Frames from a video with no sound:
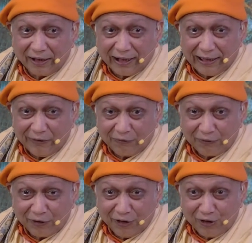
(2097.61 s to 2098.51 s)
the
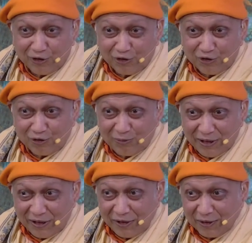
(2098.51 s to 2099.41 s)
life needs
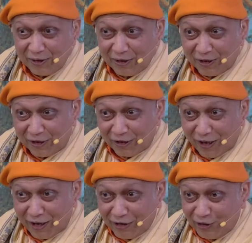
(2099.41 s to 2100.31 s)
to be
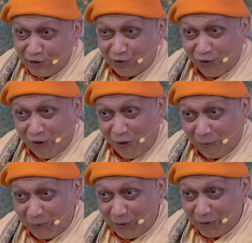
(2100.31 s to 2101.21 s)

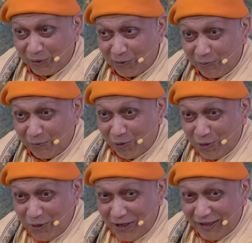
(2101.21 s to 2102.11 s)
transformed,
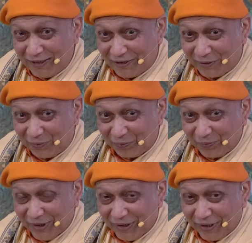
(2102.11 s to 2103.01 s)

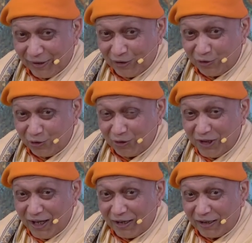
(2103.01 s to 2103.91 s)
molded, mm,
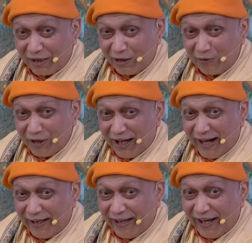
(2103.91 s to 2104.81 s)
so that our